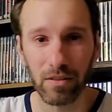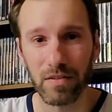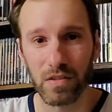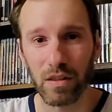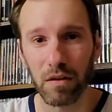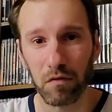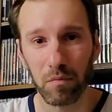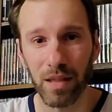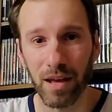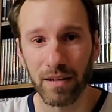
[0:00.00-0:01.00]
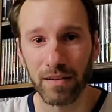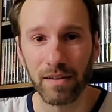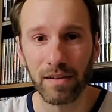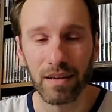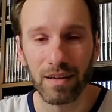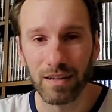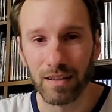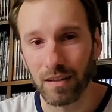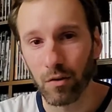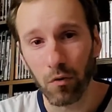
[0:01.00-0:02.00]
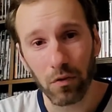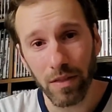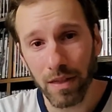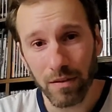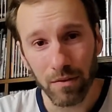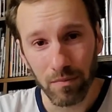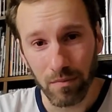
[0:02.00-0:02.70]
clean slate from Lana. Hopefully they do.